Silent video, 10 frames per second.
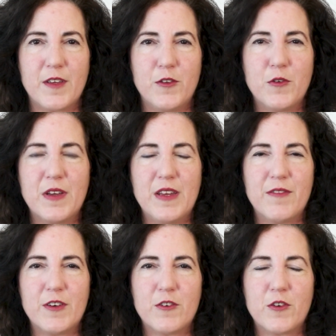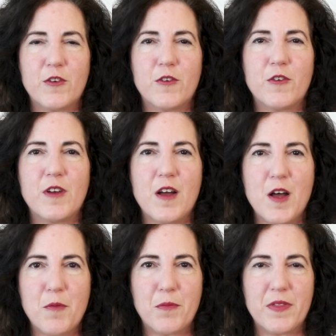You can even turn
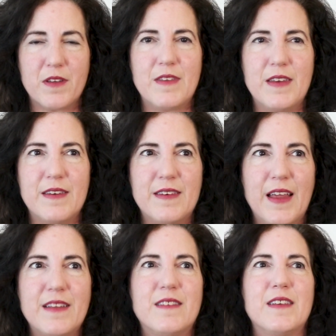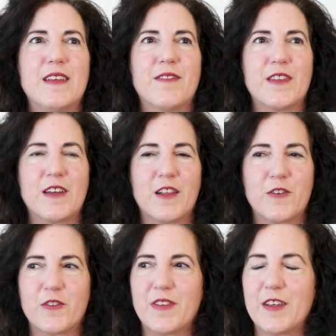up the intensity of the
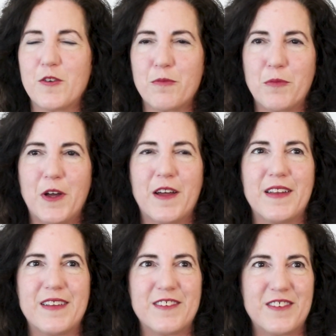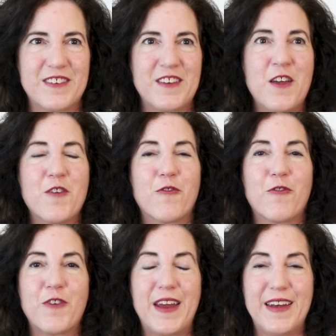color so that your body is just
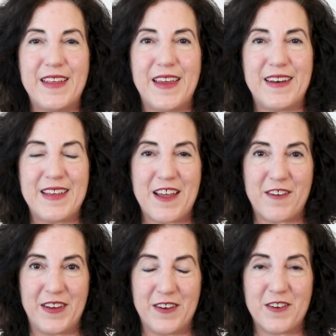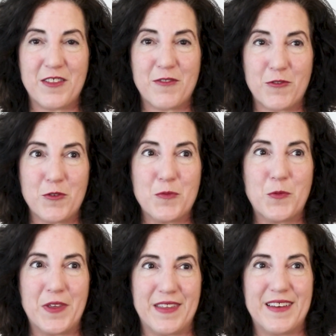radiating out into the room
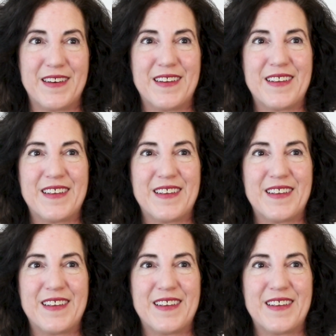with it.